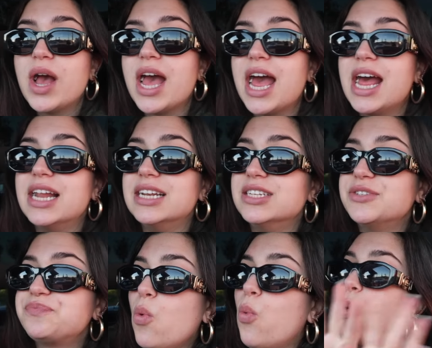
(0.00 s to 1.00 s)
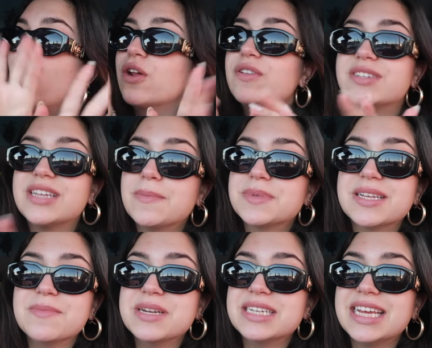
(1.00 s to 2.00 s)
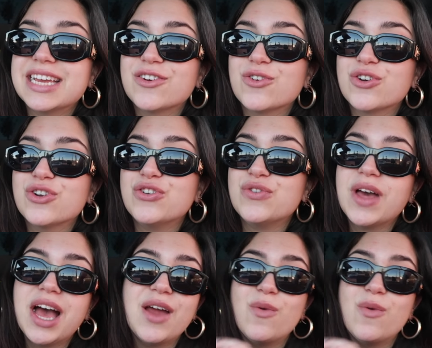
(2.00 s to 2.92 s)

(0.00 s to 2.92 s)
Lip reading: And what are the steps that I'm going to take in order to do that?